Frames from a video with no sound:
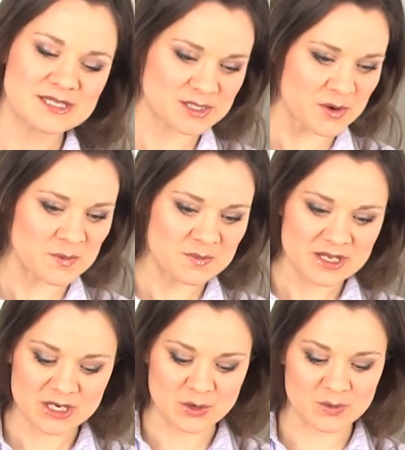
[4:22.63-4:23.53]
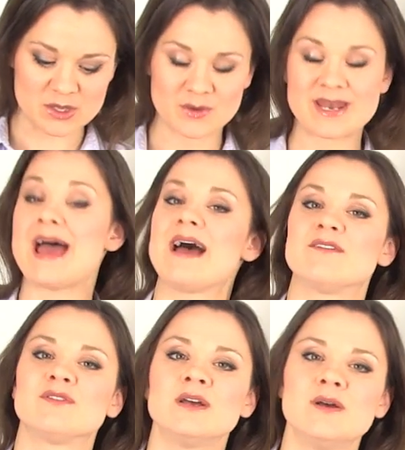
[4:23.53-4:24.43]
So, you could
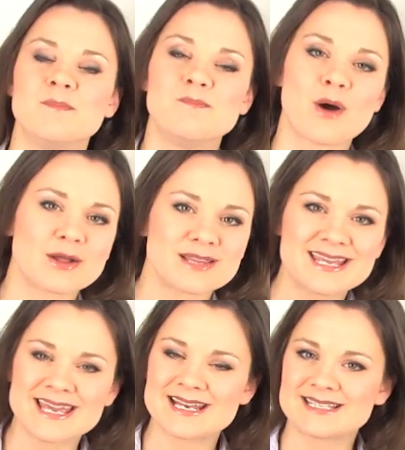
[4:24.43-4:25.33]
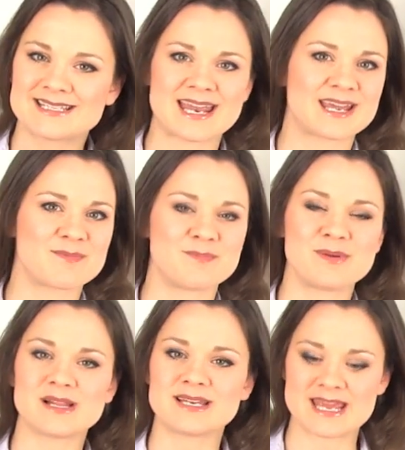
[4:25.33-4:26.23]
have bodily kinesthetic
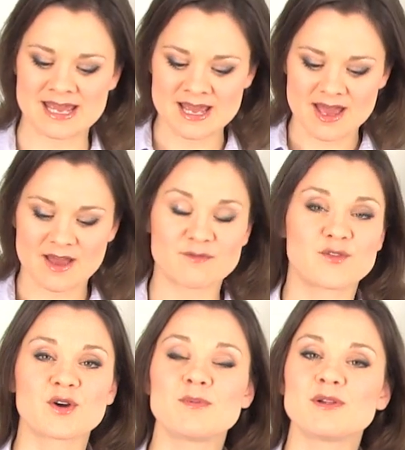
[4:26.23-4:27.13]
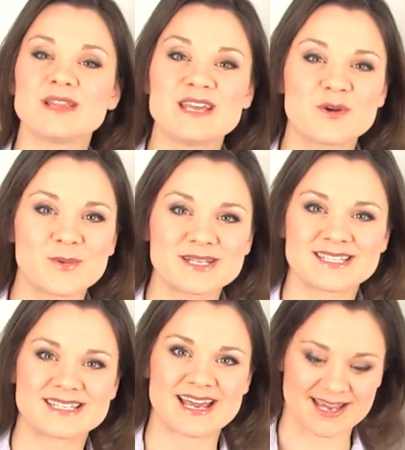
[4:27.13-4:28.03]
ability, verbal
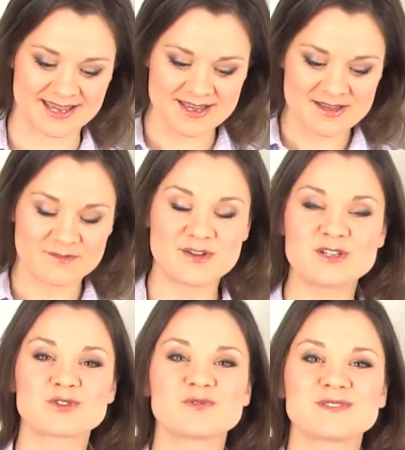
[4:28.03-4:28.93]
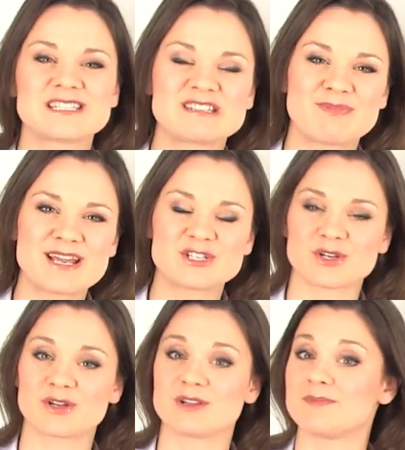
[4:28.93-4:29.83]
linguistic, visual
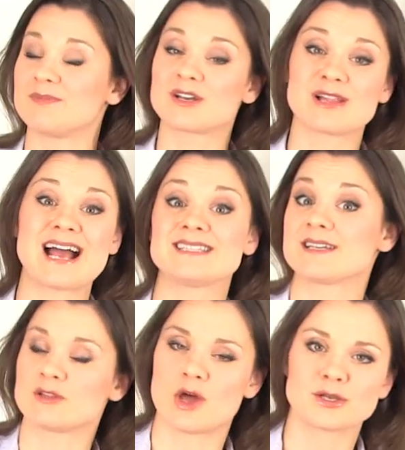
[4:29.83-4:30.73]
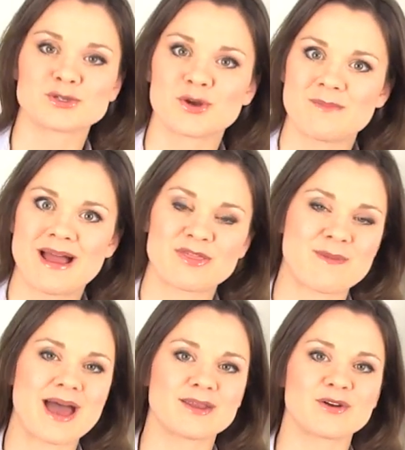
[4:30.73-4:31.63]
spatial, the classic logical
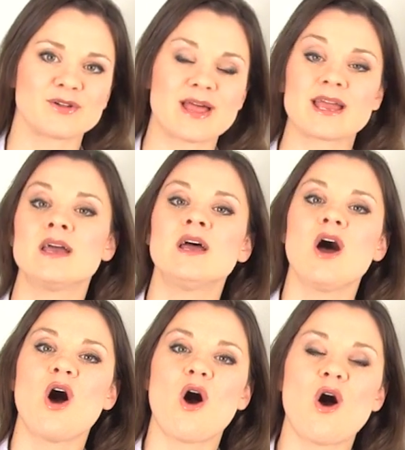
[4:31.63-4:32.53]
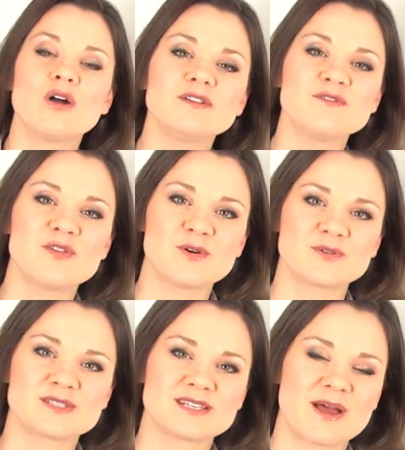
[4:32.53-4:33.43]
mathematical, like all of
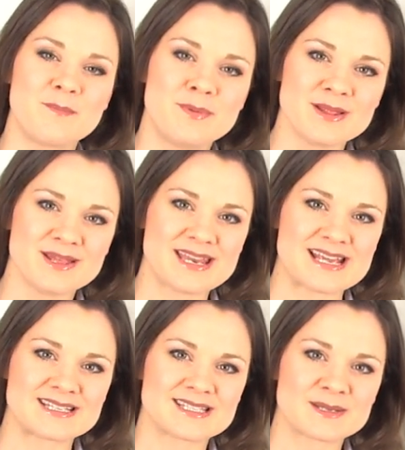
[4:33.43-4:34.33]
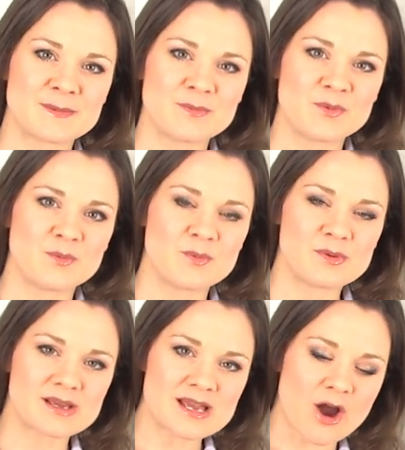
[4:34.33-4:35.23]
those abilities
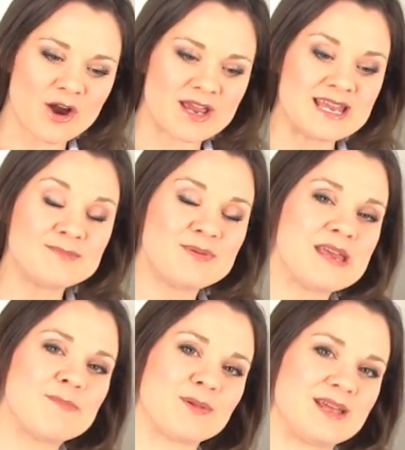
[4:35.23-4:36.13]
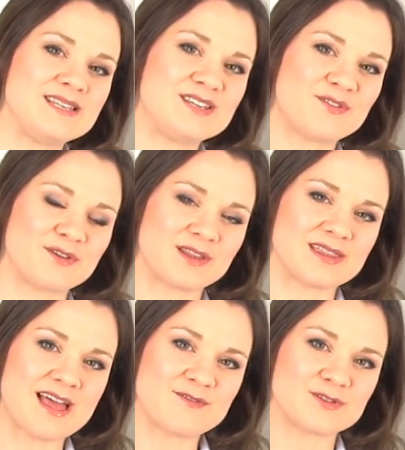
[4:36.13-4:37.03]
are in people in different
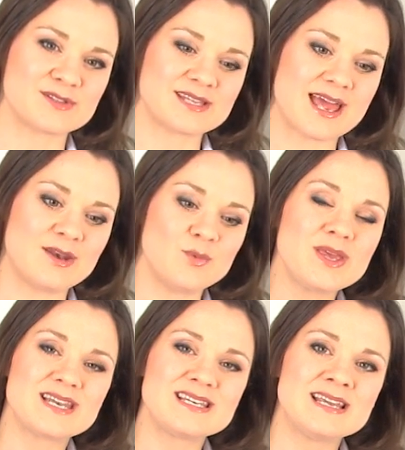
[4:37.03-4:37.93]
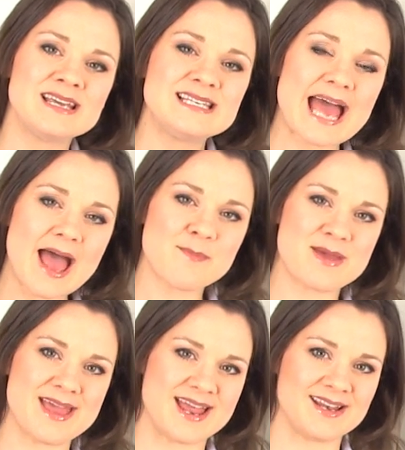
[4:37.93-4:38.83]
levels, and we can tap
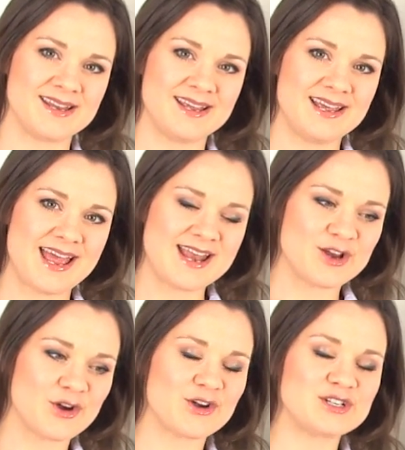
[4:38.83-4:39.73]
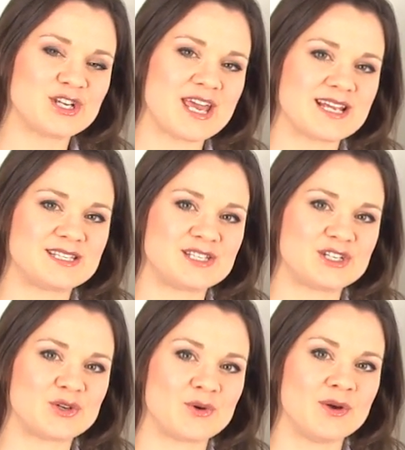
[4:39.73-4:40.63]
in and encourage kids
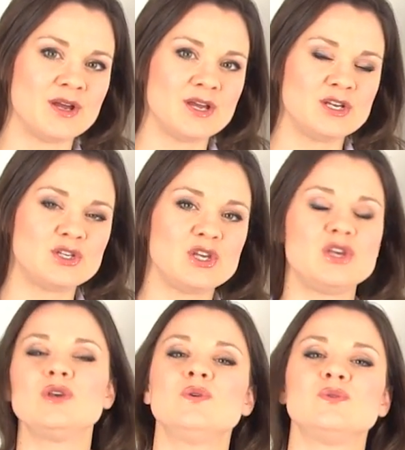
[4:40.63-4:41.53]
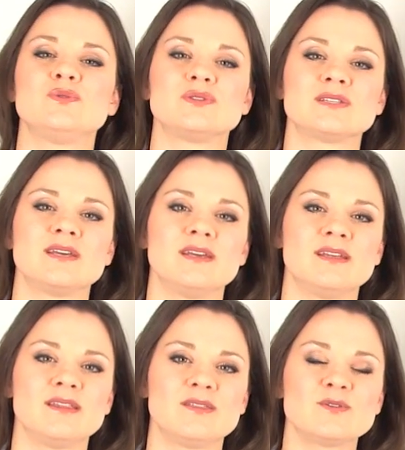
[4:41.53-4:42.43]
to use
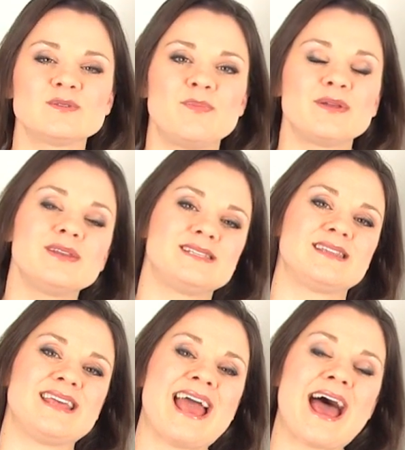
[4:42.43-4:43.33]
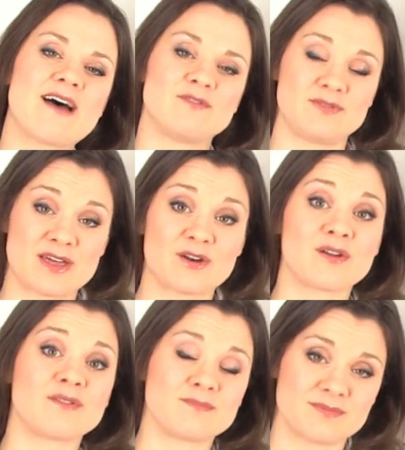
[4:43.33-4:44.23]
those abilities that they have that
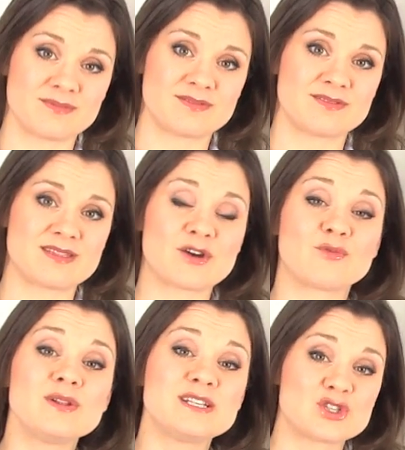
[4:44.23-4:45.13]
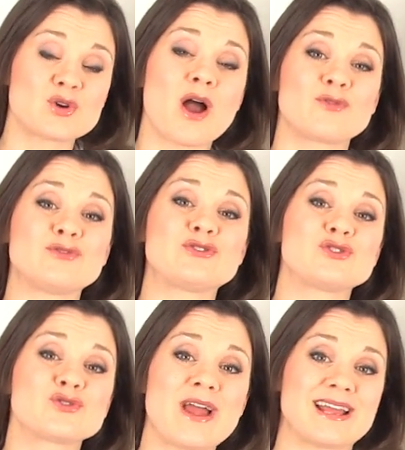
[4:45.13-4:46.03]
are really strong, those
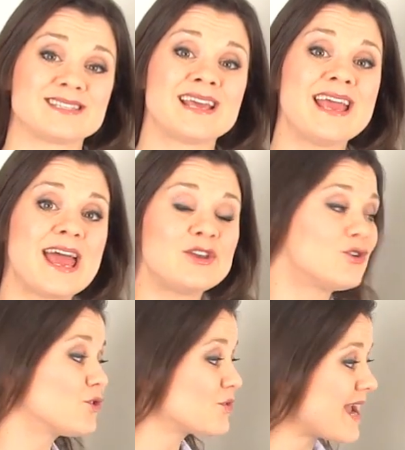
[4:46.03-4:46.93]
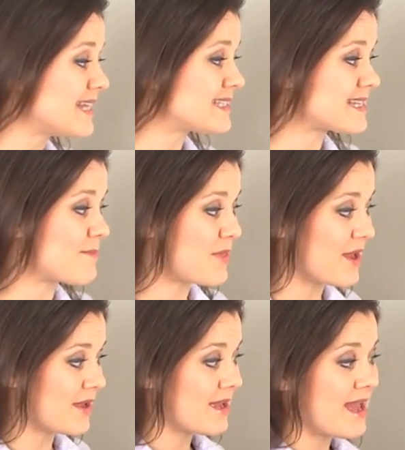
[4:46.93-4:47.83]
strengths, and create
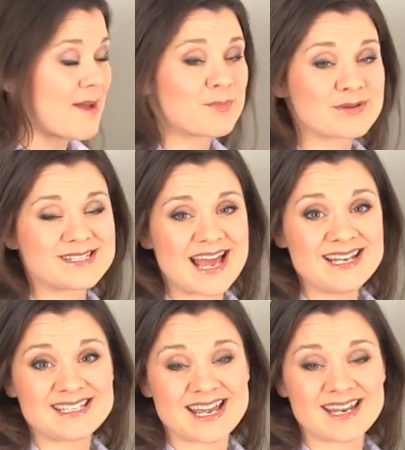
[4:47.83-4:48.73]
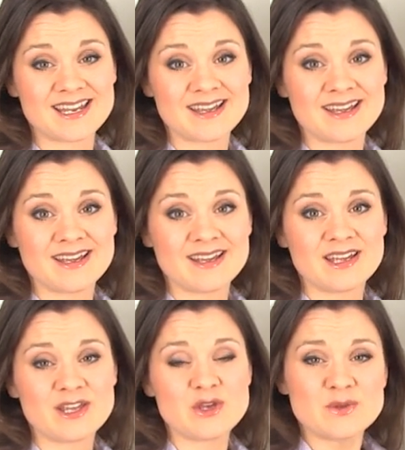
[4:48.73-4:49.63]
something and present it
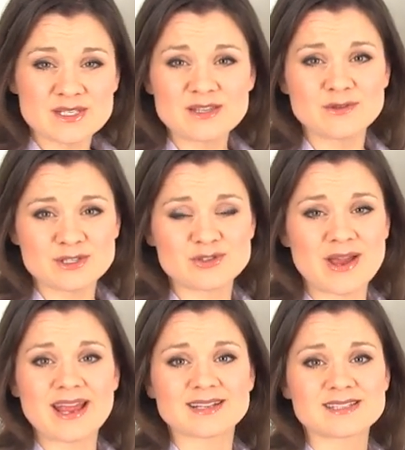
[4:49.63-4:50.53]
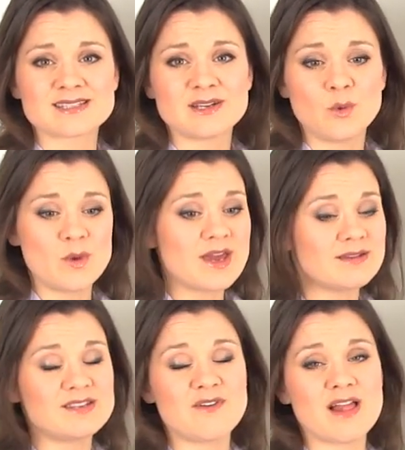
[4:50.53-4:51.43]
using those strengths. We
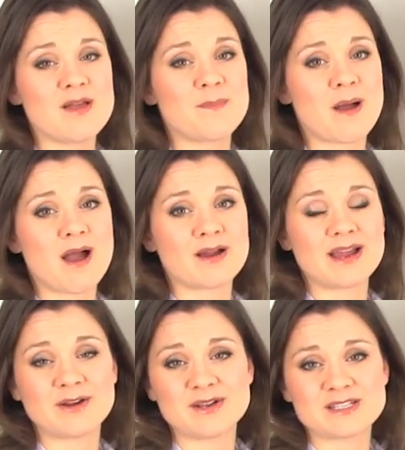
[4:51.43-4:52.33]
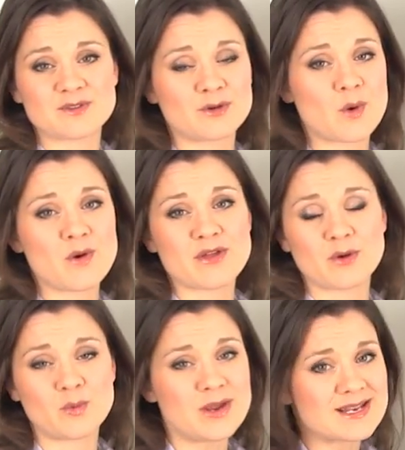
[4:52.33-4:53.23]
got to develop our areas for growth,
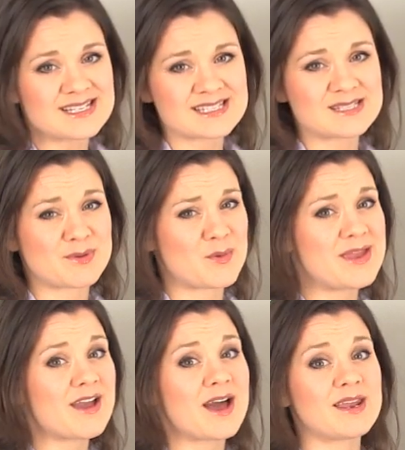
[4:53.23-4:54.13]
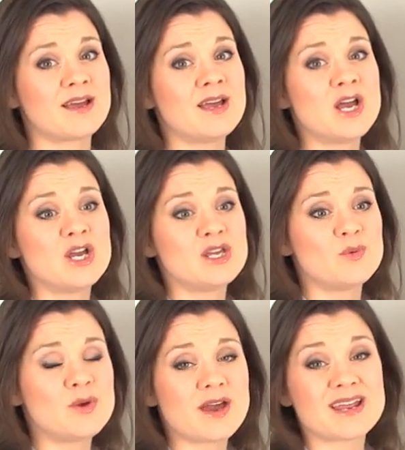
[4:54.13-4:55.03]
our weaknesses, but we got to
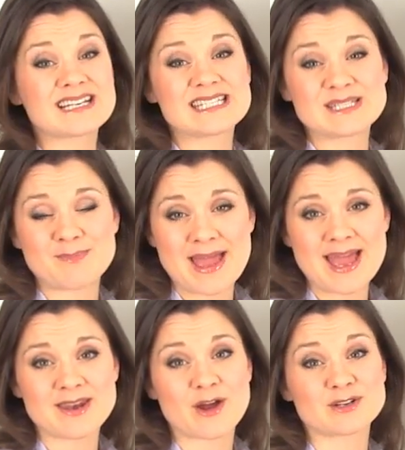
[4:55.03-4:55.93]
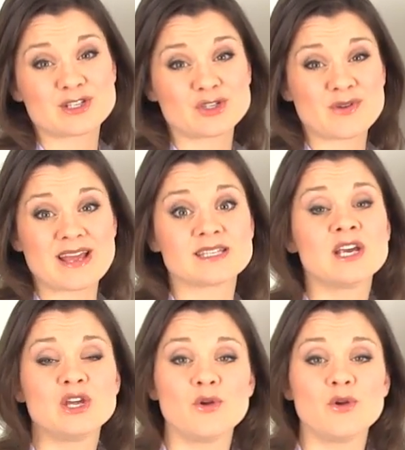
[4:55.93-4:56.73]
We got to expand our strengths.